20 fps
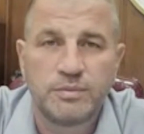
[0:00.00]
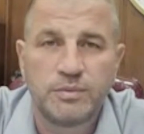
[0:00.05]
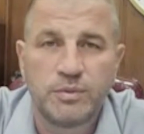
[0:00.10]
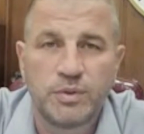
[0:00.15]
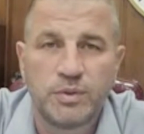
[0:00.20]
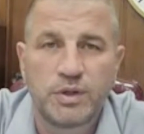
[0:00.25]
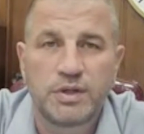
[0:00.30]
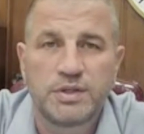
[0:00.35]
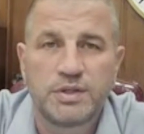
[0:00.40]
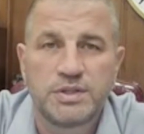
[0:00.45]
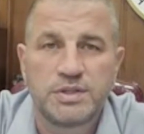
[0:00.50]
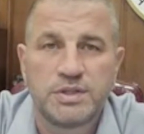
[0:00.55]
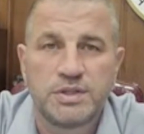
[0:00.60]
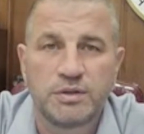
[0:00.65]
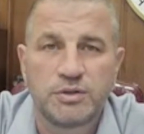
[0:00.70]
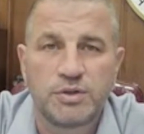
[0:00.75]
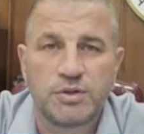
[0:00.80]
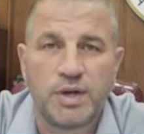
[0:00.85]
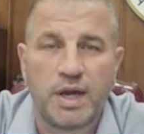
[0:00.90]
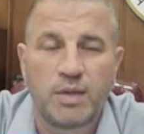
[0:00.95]
We're going to
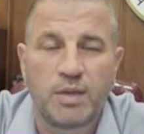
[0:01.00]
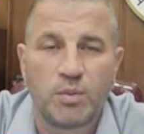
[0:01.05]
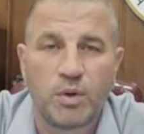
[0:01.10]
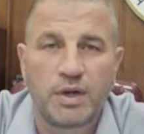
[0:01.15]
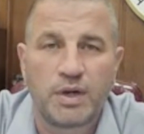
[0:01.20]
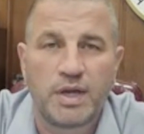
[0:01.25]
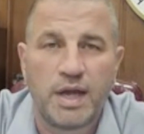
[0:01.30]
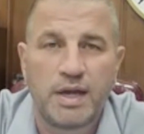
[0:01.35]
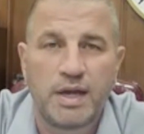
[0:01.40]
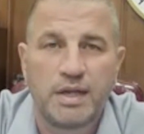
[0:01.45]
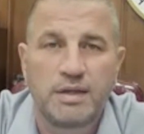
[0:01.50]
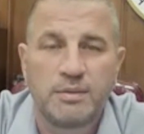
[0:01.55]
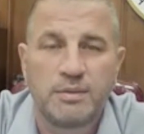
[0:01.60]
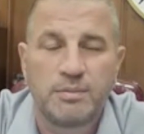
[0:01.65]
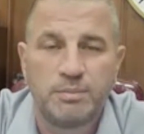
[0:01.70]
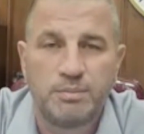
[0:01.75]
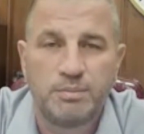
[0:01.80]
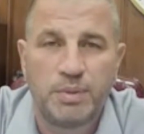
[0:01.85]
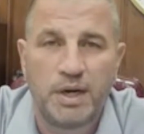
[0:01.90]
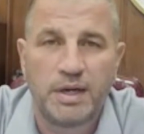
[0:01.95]
still try and work on it,
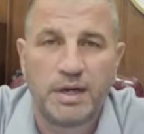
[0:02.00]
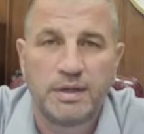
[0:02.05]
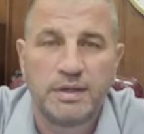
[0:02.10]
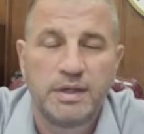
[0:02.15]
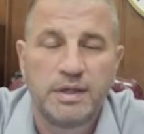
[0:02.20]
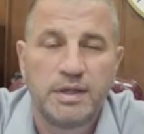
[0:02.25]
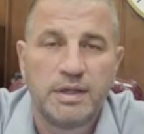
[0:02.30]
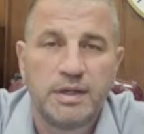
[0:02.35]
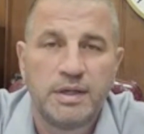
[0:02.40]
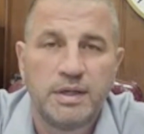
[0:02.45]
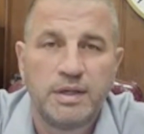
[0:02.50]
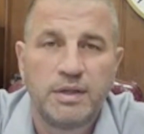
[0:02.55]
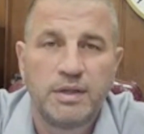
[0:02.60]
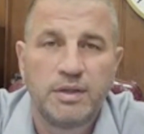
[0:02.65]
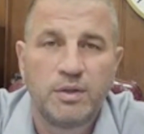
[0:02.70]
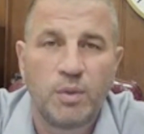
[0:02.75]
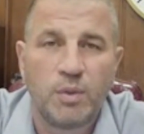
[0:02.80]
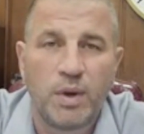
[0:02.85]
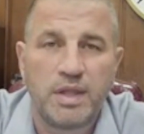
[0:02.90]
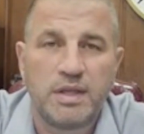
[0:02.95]
but
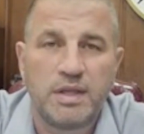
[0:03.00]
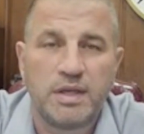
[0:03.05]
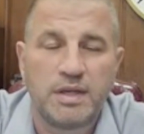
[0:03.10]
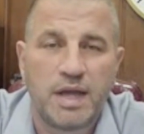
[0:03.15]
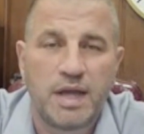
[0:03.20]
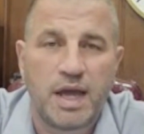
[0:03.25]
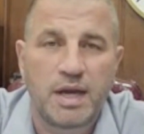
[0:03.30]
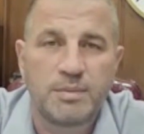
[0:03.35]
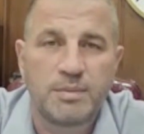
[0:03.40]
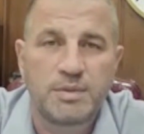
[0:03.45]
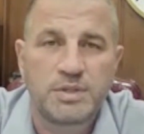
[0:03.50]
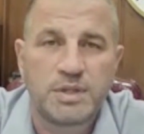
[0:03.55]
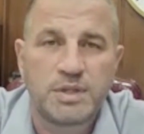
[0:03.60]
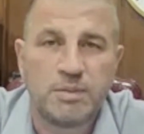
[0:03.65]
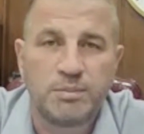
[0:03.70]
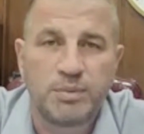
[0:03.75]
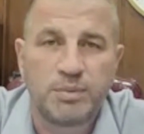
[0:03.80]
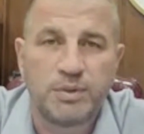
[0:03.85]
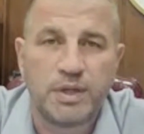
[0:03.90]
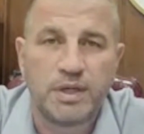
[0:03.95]
the way the anonymous
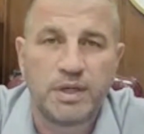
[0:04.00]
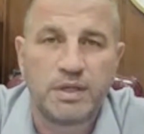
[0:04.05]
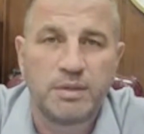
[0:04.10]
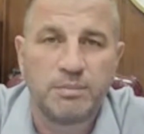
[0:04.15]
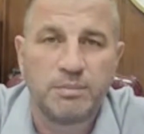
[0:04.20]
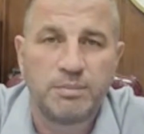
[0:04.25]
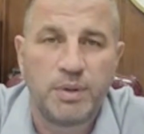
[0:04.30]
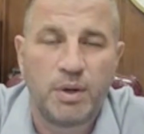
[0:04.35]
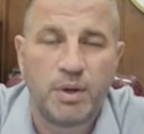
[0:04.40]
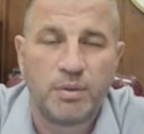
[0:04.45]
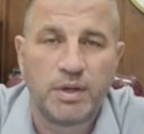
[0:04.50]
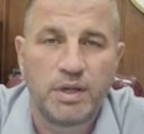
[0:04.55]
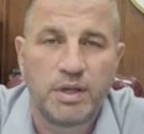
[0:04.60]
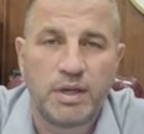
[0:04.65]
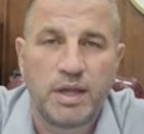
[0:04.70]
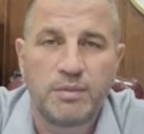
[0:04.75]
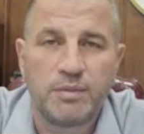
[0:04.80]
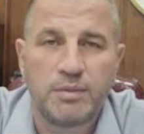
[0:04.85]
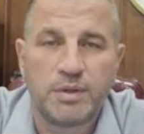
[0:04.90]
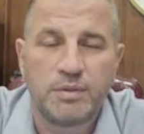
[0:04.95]
complaint component,
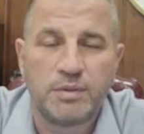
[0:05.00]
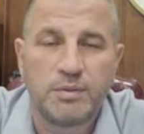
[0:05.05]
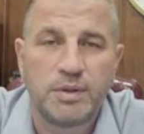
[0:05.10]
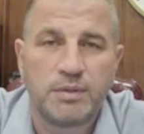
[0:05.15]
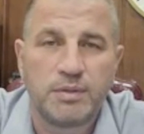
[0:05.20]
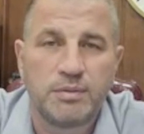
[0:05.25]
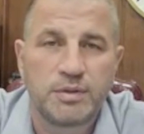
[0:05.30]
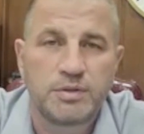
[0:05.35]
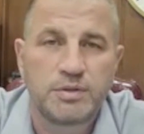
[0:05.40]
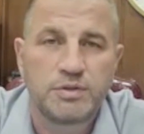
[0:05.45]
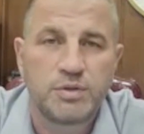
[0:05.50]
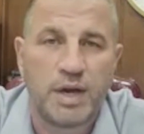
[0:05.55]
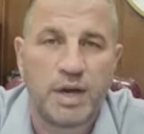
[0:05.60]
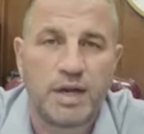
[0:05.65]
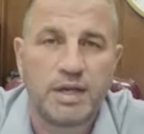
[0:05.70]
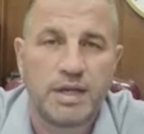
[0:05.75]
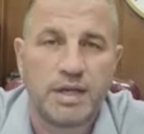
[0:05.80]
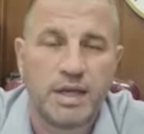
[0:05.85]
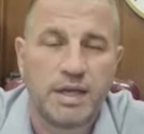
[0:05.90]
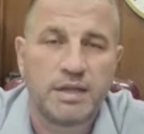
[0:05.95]
and we were
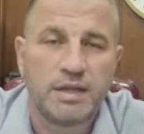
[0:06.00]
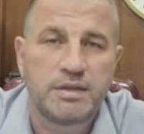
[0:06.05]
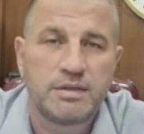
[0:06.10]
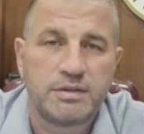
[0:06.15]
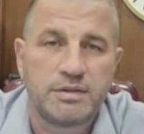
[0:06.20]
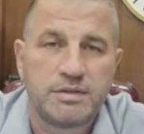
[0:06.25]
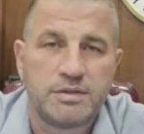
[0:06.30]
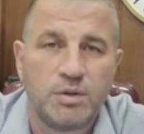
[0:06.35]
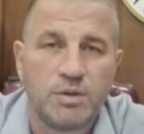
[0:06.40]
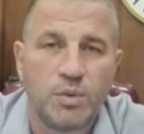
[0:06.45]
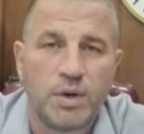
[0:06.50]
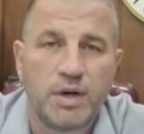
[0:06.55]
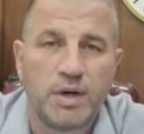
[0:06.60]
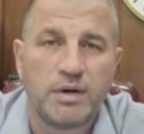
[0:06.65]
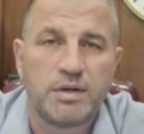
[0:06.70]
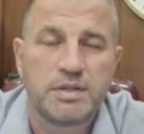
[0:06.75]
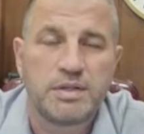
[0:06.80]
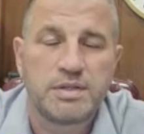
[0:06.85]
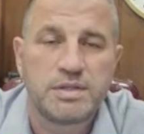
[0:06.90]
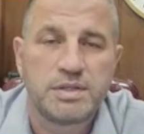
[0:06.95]
trying to get it to
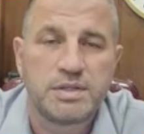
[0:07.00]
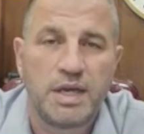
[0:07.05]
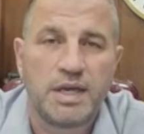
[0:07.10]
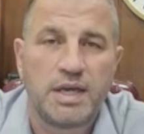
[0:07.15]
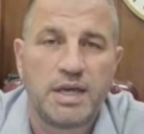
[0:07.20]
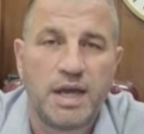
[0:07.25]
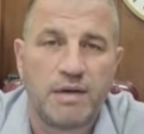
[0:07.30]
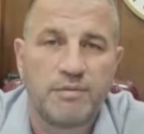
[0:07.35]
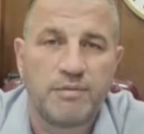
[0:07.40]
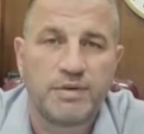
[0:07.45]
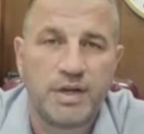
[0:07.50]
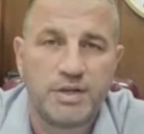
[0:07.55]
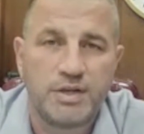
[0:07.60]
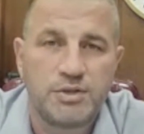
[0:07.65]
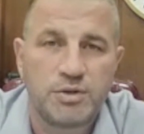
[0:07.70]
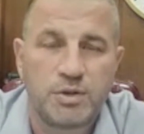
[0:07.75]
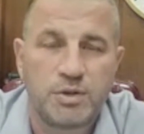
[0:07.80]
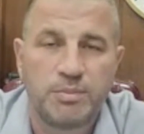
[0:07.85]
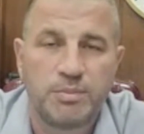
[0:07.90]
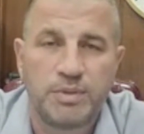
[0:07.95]
where it's a
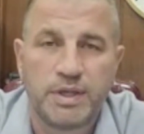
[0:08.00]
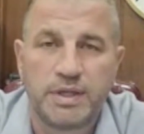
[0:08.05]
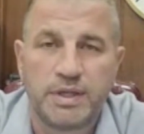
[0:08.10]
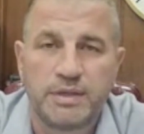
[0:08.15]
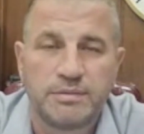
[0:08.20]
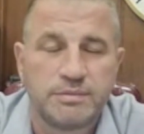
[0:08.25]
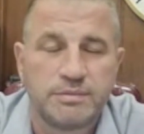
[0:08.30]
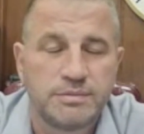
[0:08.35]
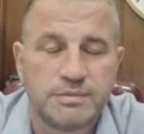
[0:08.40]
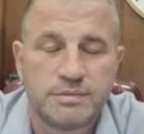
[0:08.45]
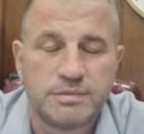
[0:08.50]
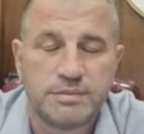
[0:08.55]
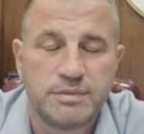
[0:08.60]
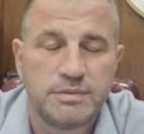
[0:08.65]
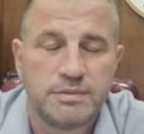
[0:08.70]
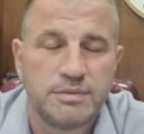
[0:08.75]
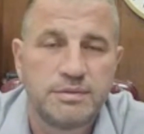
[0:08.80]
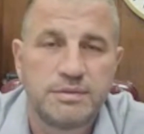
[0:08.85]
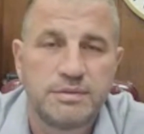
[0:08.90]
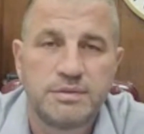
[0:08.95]
confidential complaint,
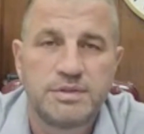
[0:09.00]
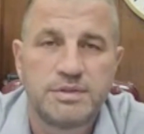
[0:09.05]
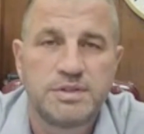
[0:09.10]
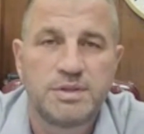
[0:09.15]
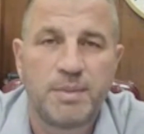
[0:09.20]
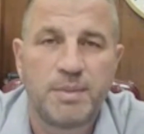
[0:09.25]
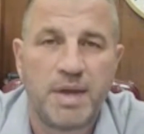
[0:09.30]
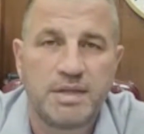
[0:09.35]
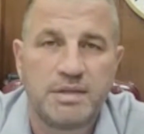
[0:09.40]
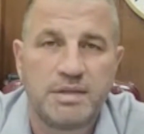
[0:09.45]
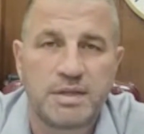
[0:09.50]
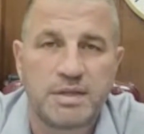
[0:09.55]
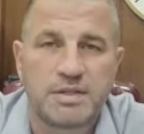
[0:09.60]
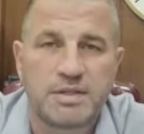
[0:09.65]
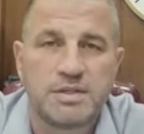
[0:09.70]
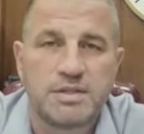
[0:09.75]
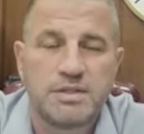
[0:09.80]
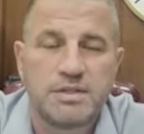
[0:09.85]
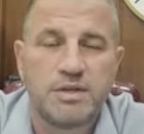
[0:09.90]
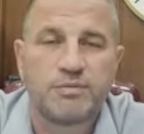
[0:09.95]

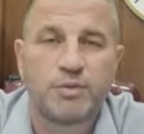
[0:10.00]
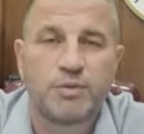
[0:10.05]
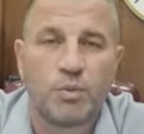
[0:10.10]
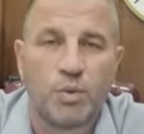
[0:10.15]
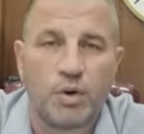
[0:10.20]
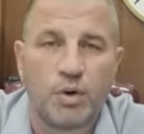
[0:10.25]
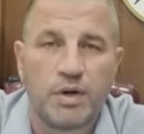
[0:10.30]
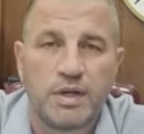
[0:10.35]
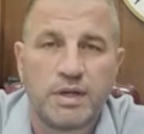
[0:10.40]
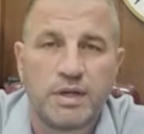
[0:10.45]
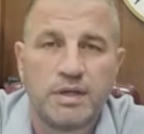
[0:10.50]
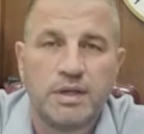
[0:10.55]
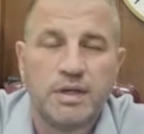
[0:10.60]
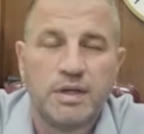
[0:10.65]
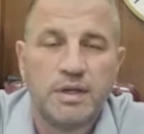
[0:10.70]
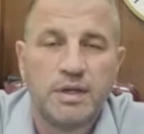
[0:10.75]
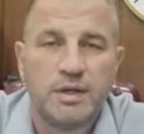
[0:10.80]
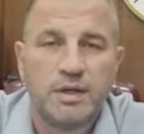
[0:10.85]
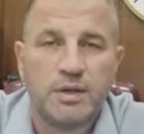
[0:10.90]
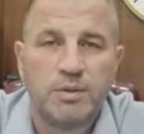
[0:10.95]
semantics, different wording,
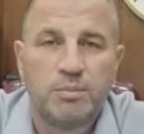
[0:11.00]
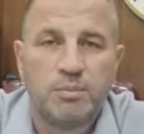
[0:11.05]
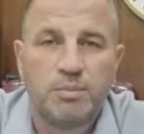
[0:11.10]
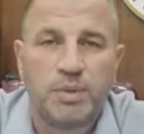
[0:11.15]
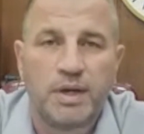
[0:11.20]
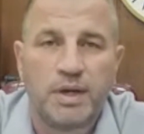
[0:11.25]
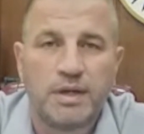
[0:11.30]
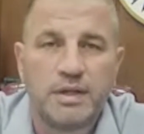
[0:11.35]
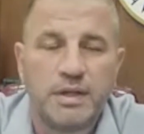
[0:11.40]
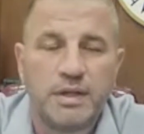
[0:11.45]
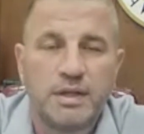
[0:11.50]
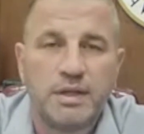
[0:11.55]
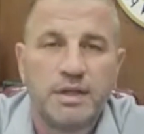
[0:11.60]
but